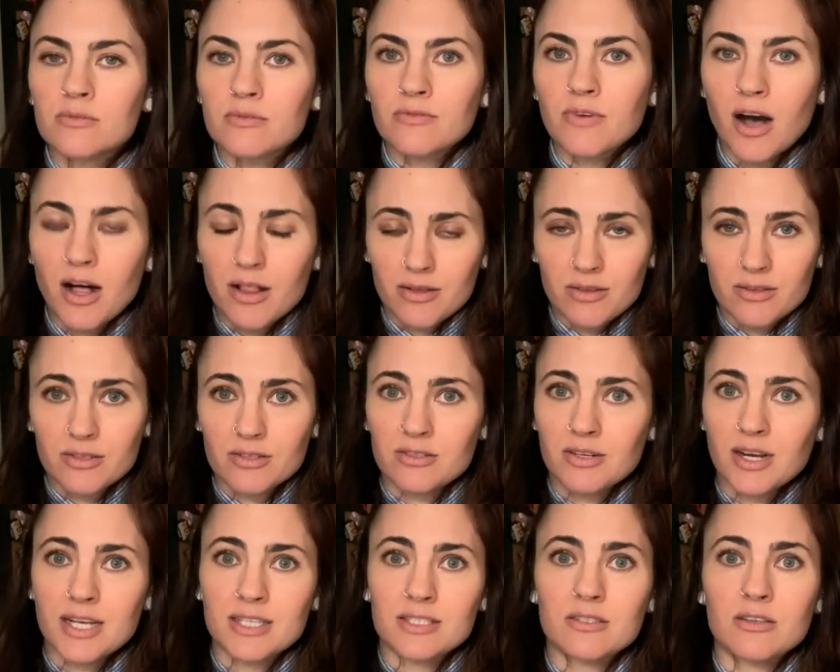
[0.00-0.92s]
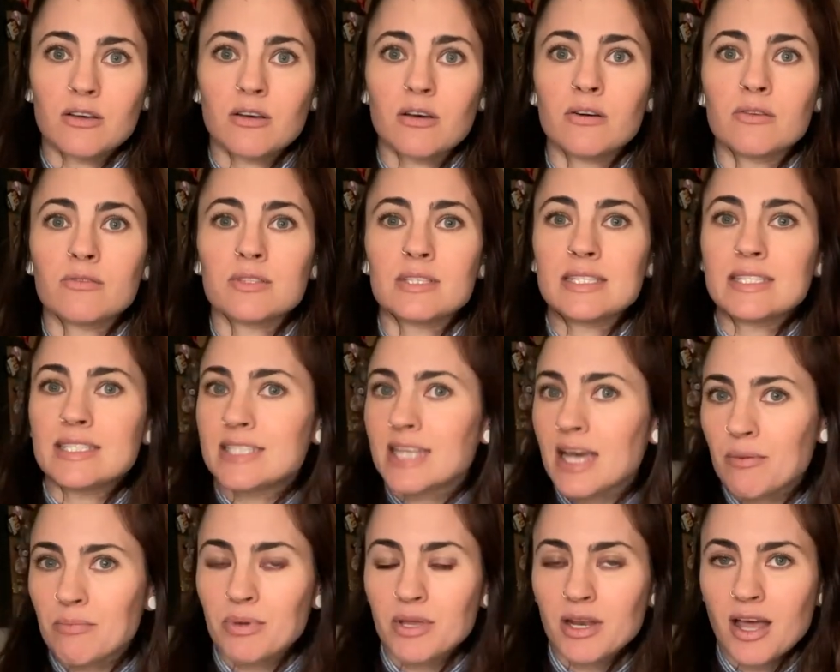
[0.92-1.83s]
follow the dress code,
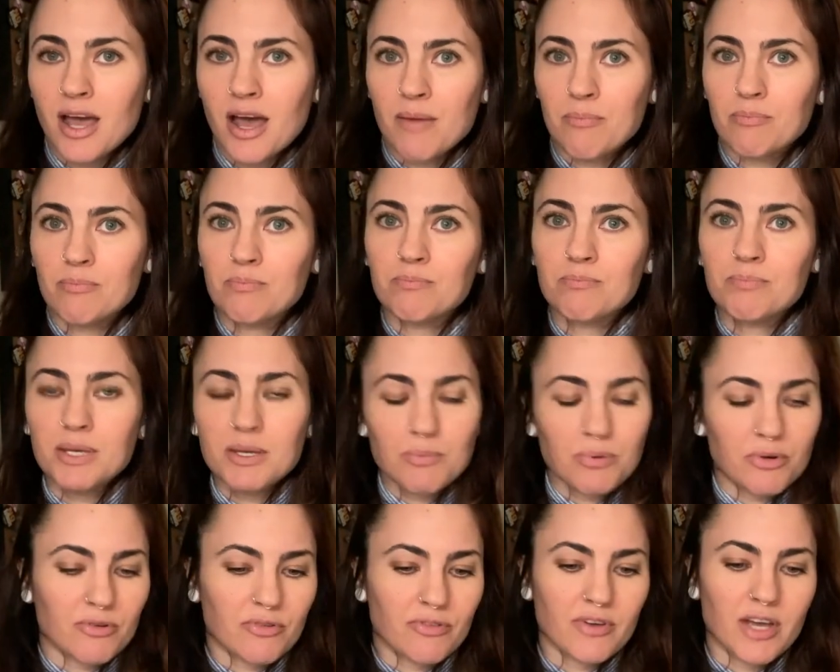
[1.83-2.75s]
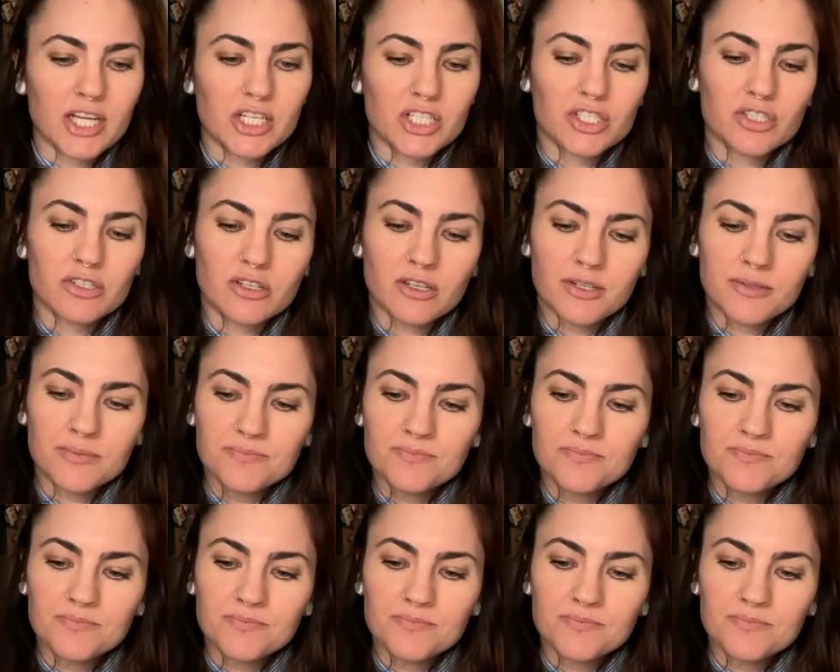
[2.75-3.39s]
step it up, be professional.